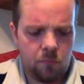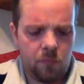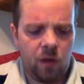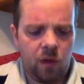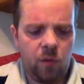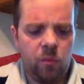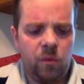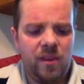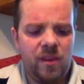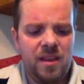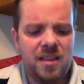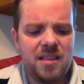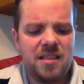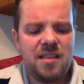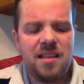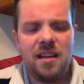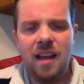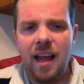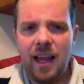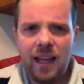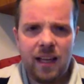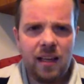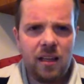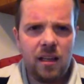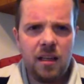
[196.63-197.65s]
With a
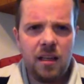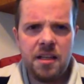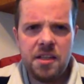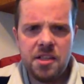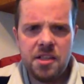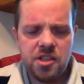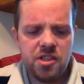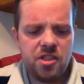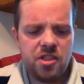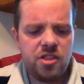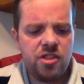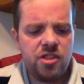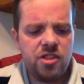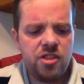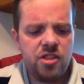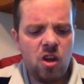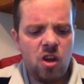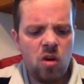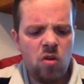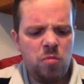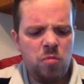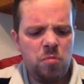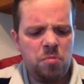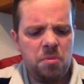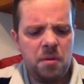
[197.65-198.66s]
slightly
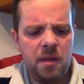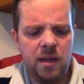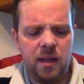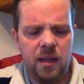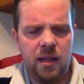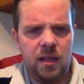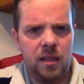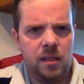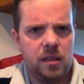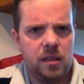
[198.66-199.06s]
soapy